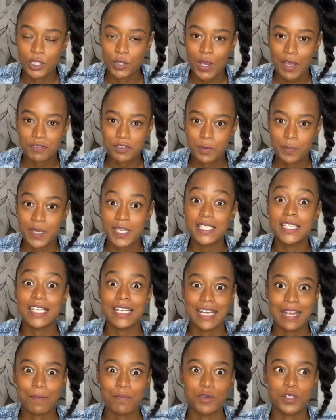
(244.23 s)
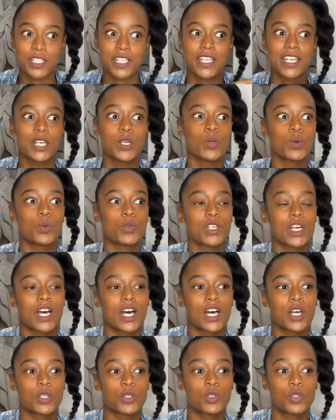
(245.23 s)
You have to be a celebrity in
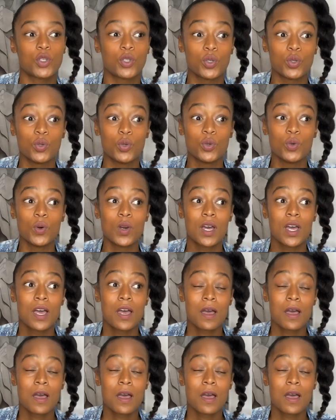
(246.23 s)
order to